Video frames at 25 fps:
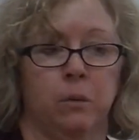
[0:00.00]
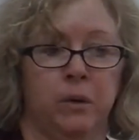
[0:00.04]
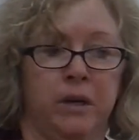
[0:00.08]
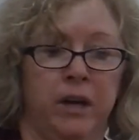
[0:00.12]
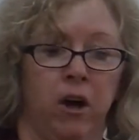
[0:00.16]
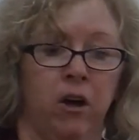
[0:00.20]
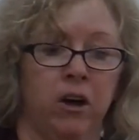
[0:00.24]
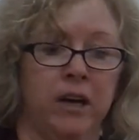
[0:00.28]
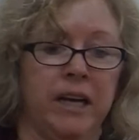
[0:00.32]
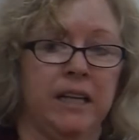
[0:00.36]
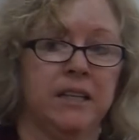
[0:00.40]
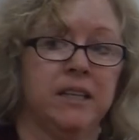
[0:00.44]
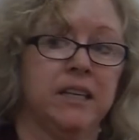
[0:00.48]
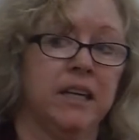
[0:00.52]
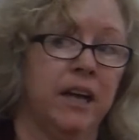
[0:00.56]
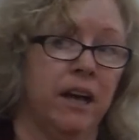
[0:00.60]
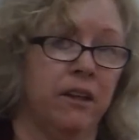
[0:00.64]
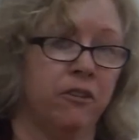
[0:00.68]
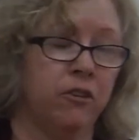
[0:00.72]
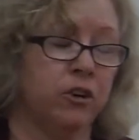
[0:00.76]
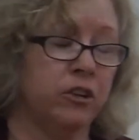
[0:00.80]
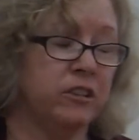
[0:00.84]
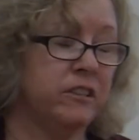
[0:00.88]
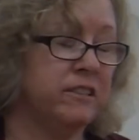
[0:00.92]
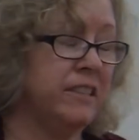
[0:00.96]
we all get
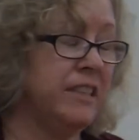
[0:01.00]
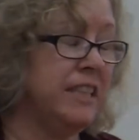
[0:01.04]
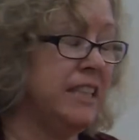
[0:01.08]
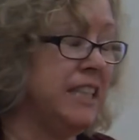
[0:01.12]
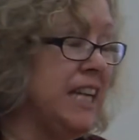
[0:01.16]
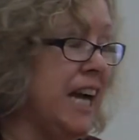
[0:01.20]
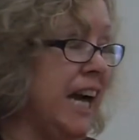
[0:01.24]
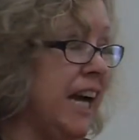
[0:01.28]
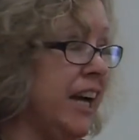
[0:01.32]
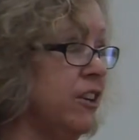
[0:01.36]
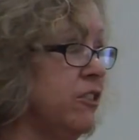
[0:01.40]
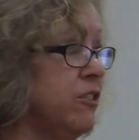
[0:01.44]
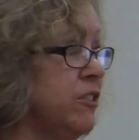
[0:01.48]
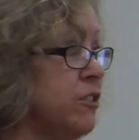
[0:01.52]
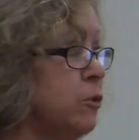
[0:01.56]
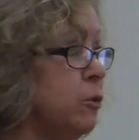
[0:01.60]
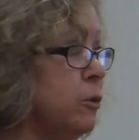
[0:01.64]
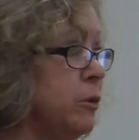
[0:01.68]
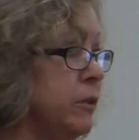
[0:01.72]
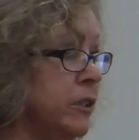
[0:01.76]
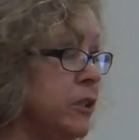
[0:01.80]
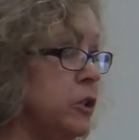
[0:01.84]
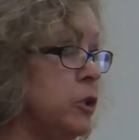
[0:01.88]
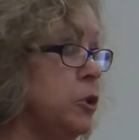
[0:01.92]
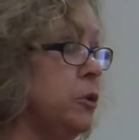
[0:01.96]
together as an entire
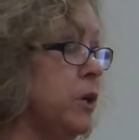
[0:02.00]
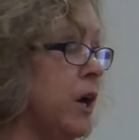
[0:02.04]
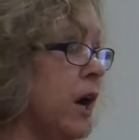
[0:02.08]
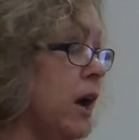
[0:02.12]
school and do